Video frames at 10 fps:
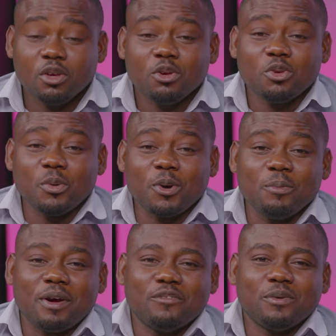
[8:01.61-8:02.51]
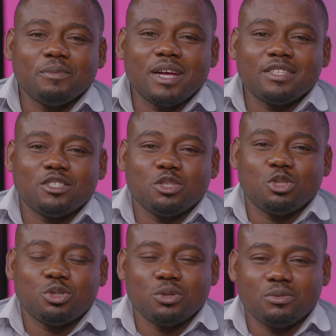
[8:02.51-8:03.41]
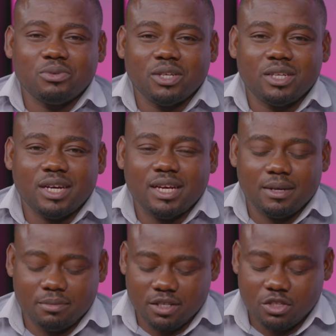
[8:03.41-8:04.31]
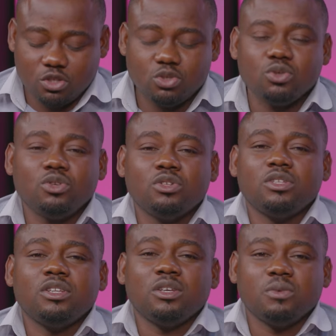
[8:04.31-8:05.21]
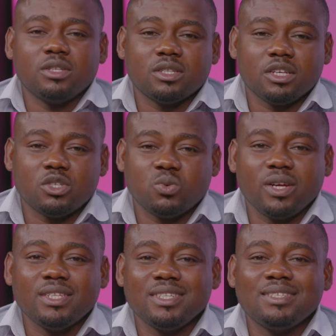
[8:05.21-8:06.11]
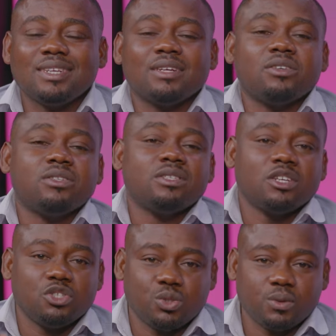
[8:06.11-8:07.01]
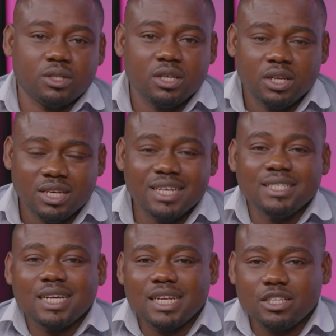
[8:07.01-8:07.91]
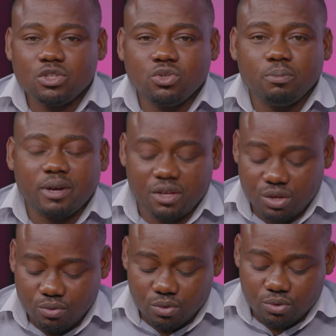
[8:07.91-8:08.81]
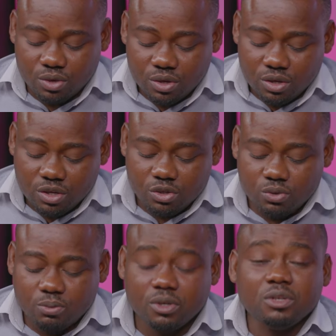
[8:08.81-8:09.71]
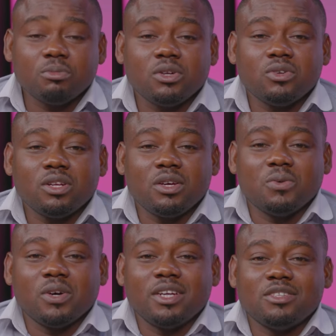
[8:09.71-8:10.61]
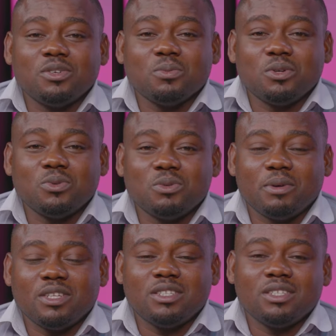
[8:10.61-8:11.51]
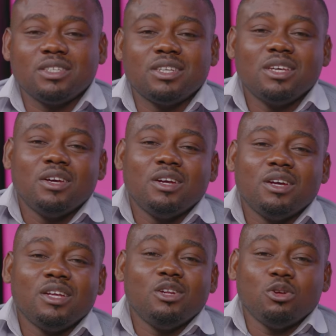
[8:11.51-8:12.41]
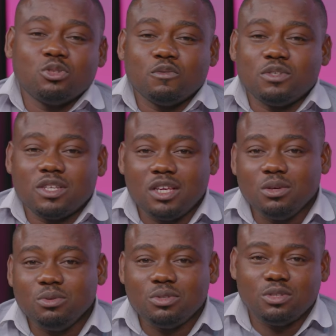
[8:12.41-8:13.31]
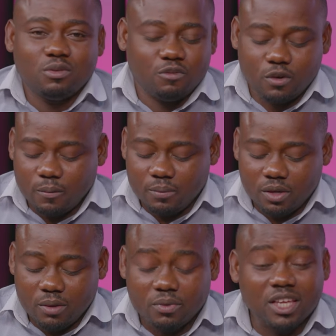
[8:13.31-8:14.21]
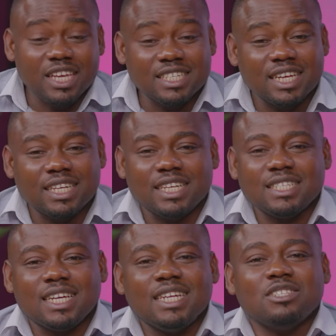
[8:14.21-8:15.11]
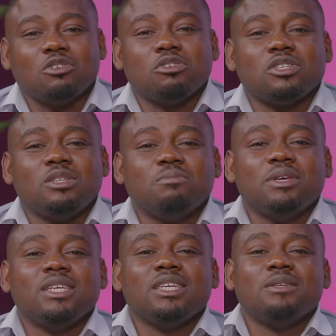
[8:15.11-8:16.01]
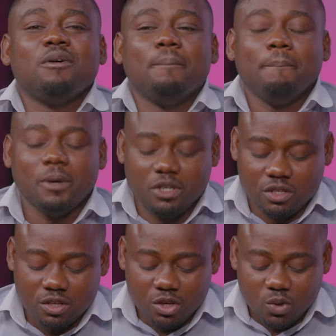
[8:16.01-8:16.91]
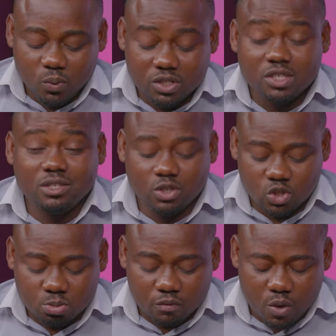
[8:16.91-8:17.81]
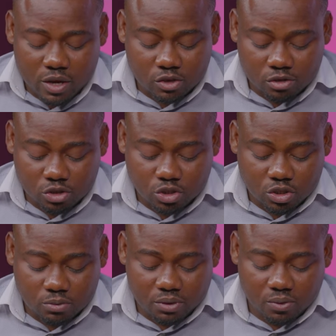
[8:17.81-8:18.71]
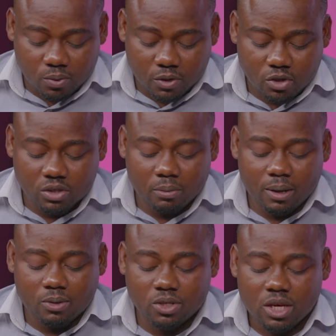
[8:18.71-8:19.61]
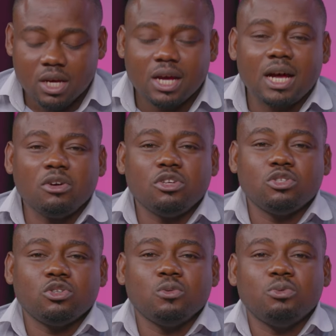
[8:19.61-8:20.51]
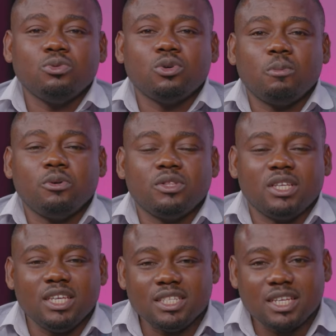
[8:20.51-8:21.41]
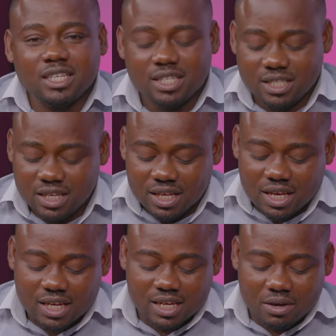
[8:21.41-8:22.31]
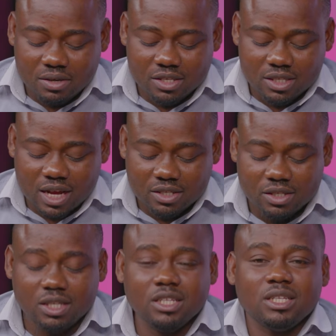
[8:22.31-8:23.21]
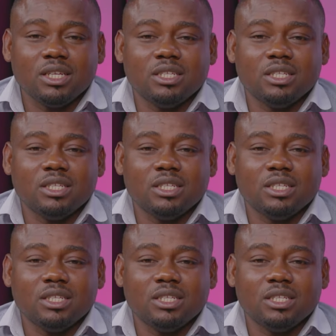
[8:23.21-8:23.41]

You're welcome back from that short break. I am in the studio today with a 22nd century internet superhero, Edubor Emmanuel NY, someone who's managing a lot of skills from the internet and is actually making money with these skills. Before we went on the short break, we talked about how he stumbled upon the internet and how he's actually